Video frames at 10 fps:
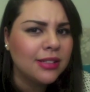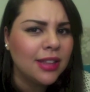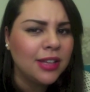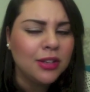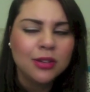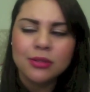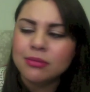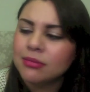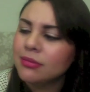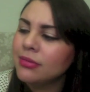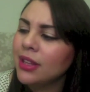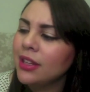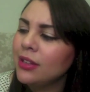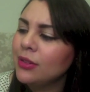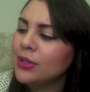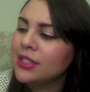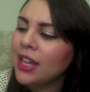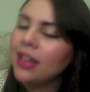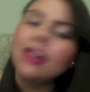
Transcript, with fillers: I think you, I think you would say.